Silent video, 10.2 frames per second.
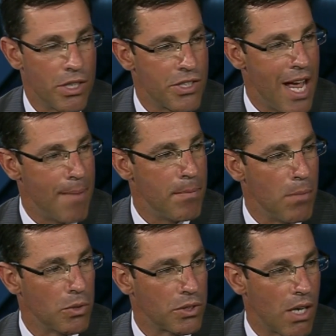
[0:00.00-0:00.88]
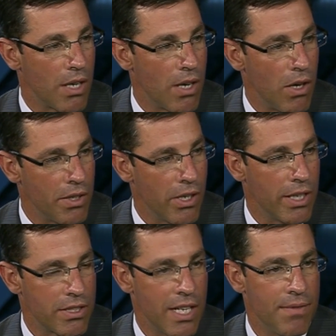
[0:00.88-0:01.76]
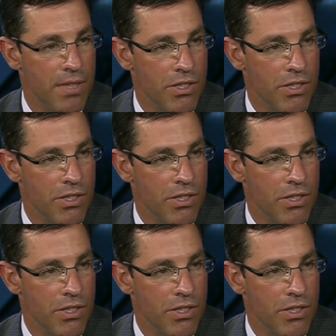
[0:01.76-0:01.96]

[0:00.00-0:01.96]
Chapman both started all year at safety.